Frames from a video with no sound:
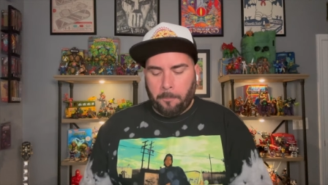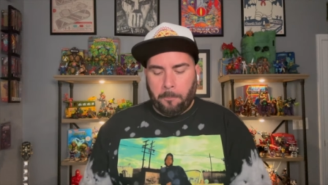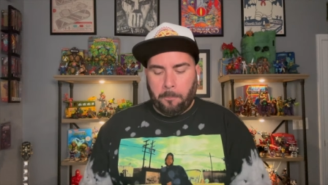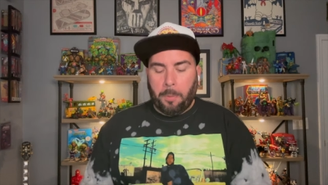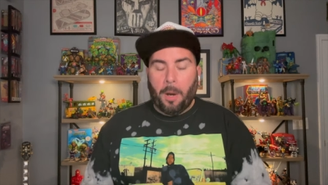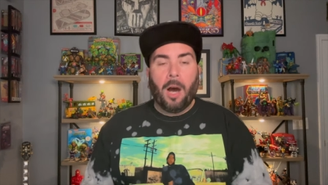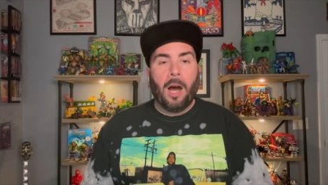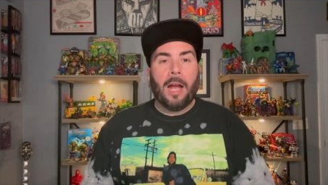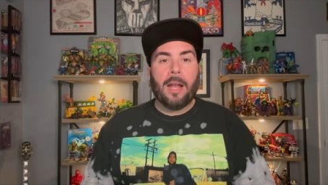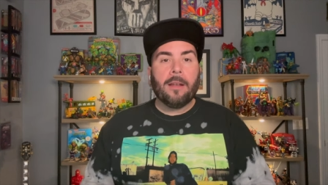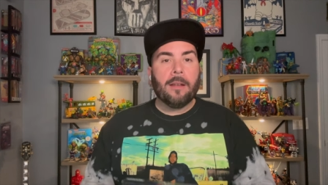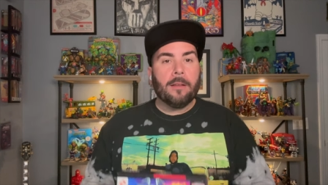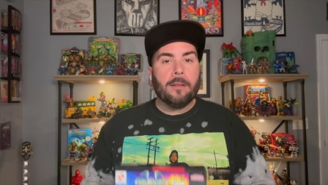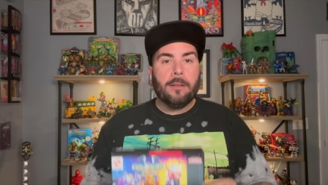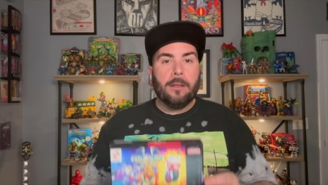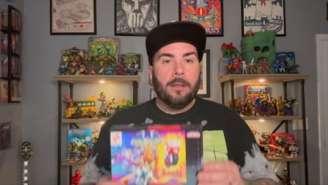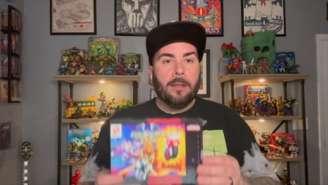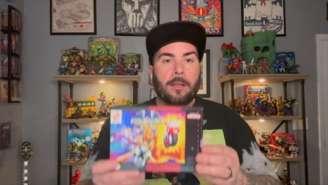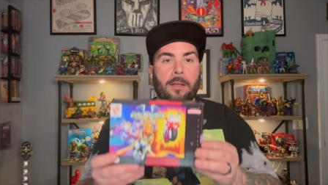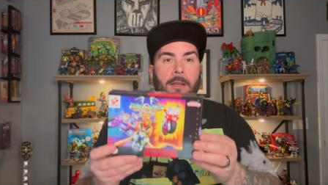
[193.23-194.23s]
but
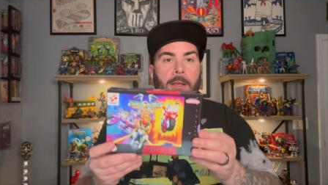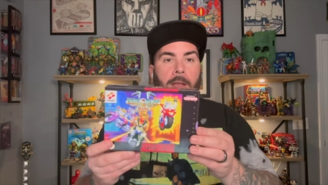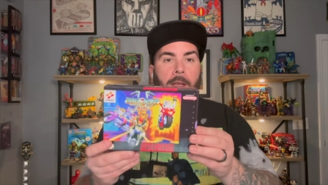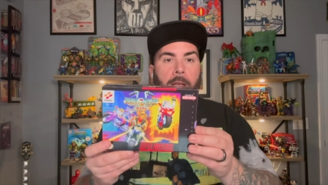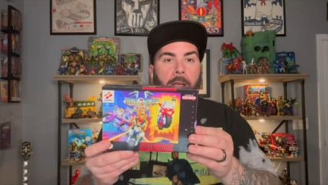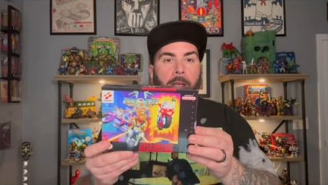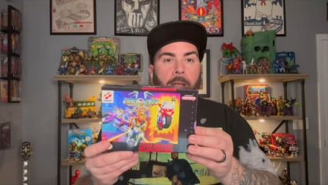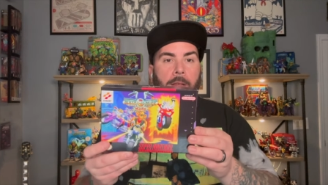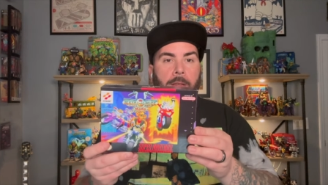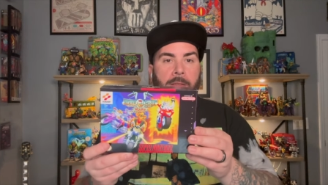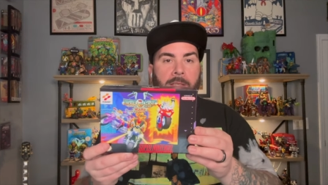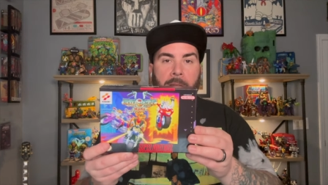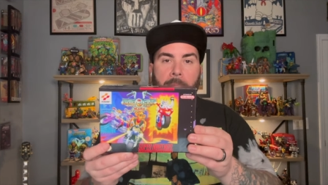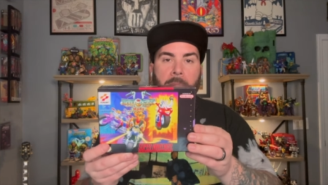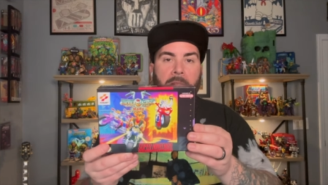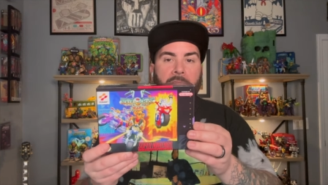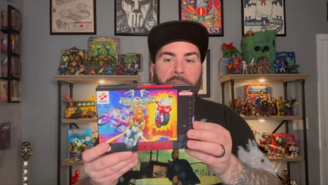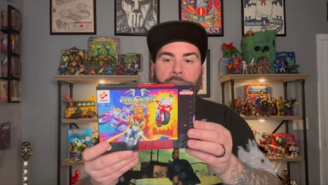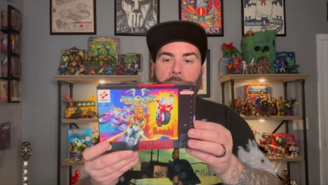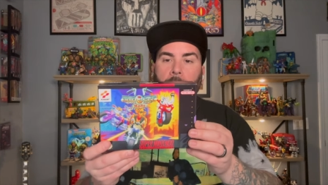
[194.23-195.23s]

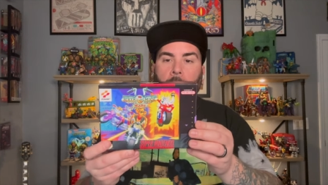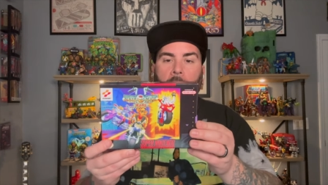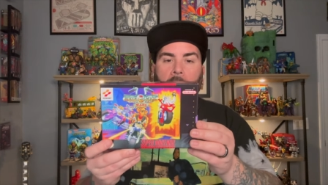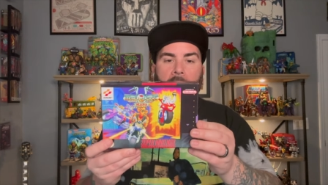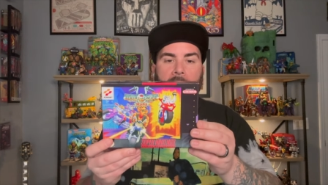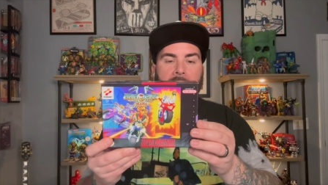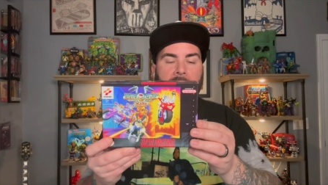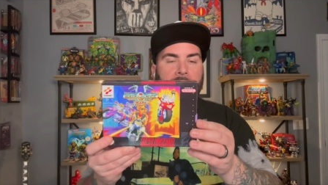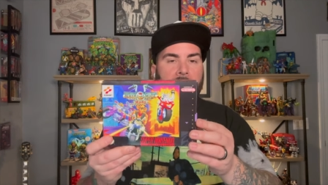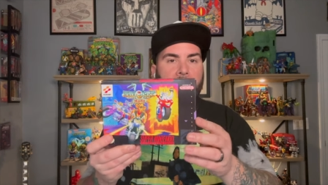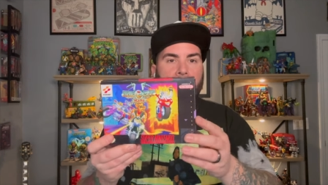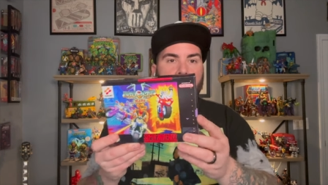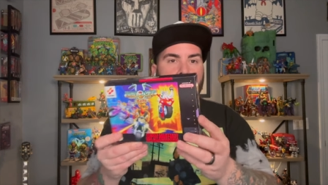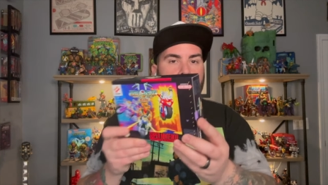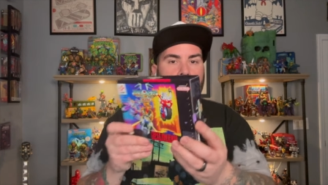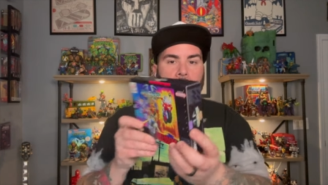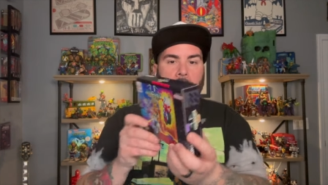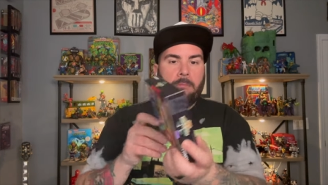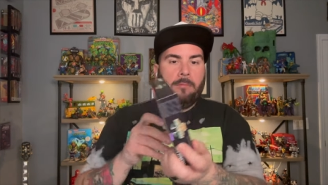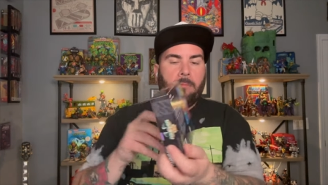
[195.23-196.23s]
dimension wise
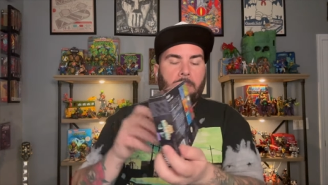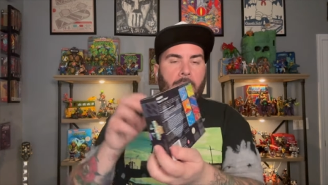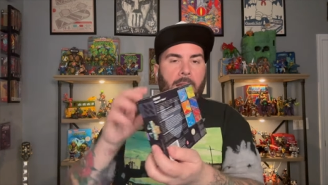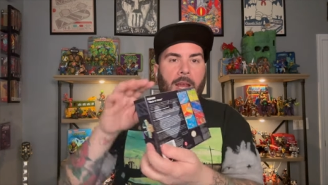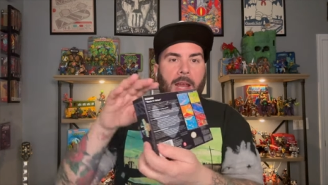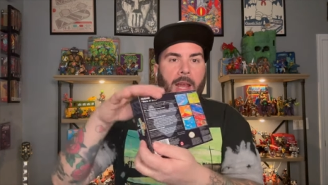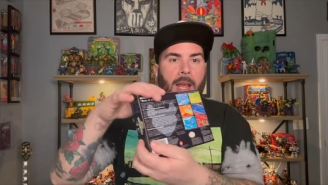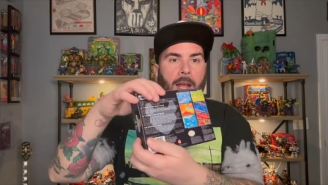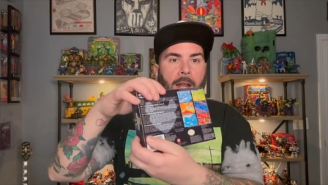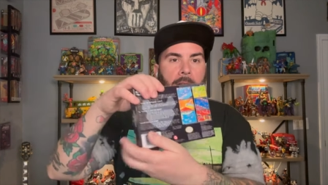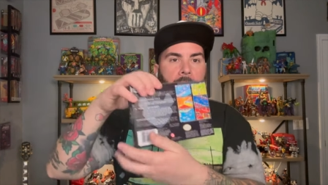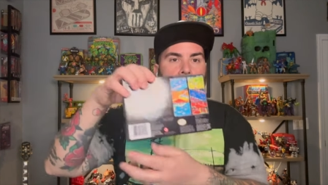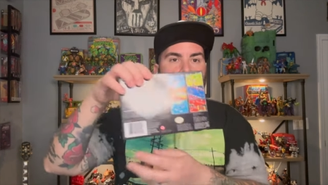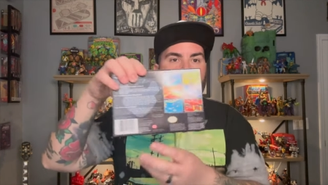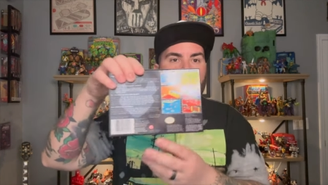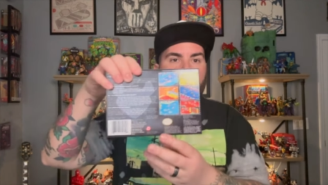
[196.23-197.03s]
and